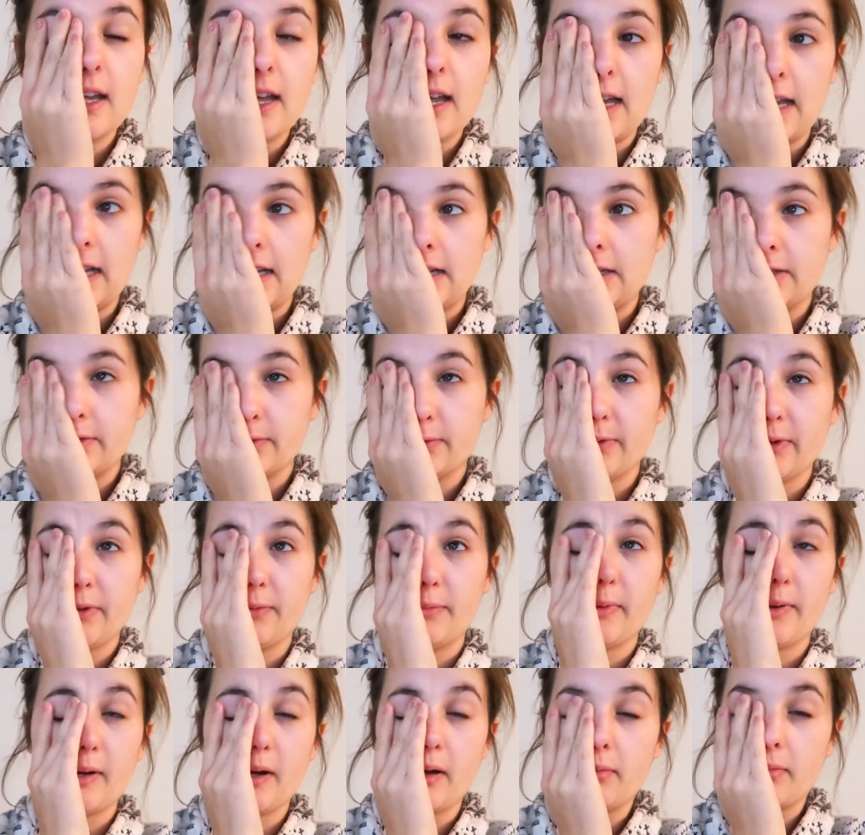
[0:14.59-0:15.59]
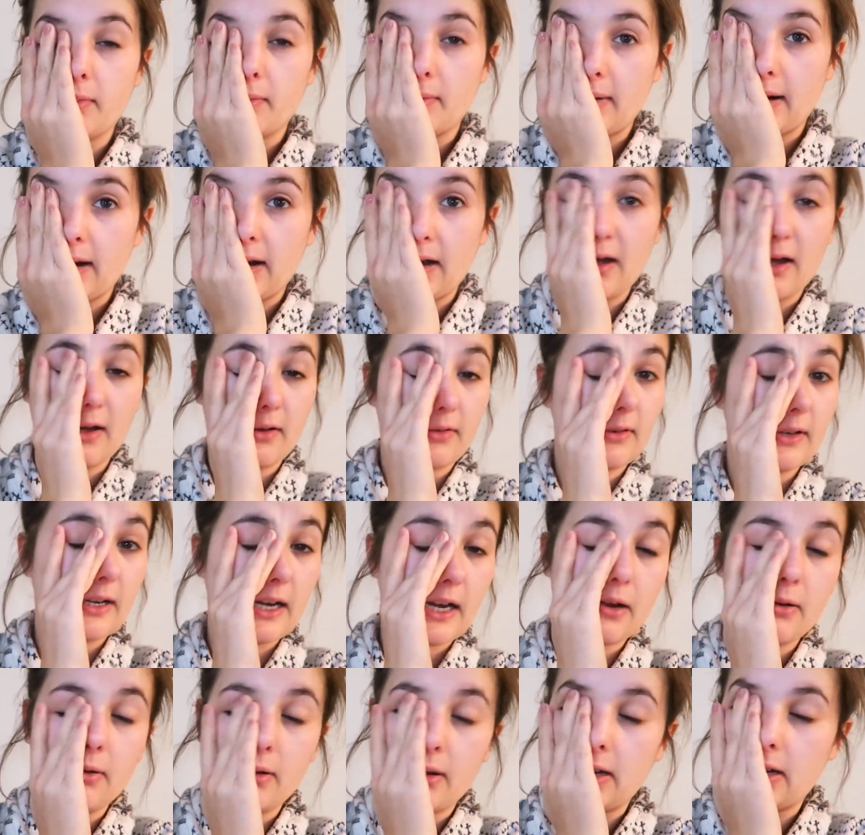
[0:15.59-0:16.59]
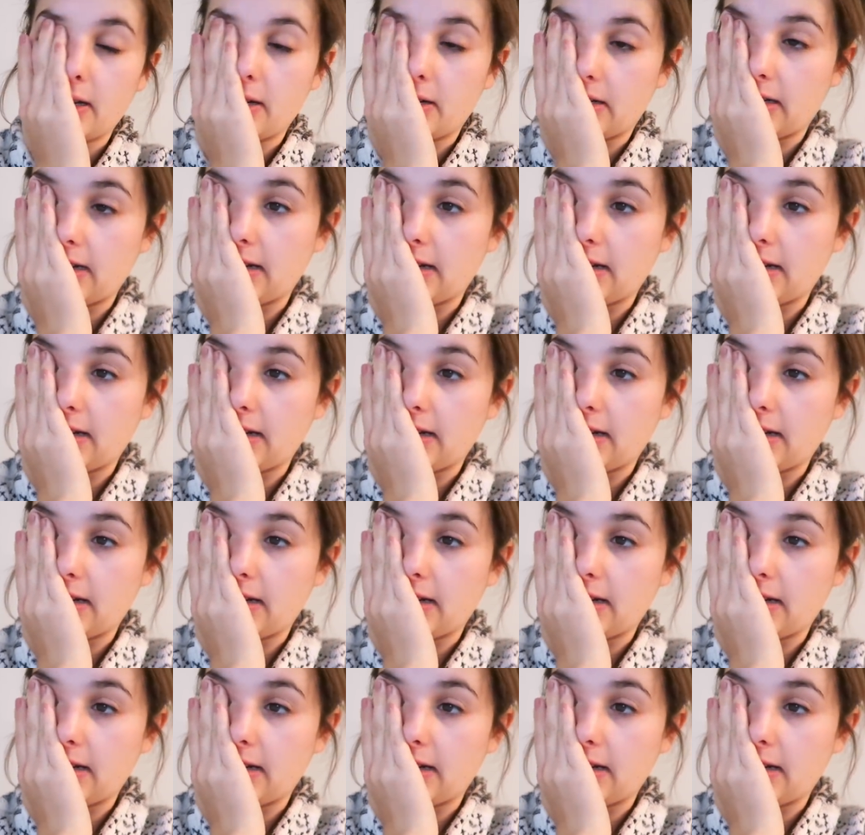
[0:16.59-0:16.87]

and we've been up for about half an hour.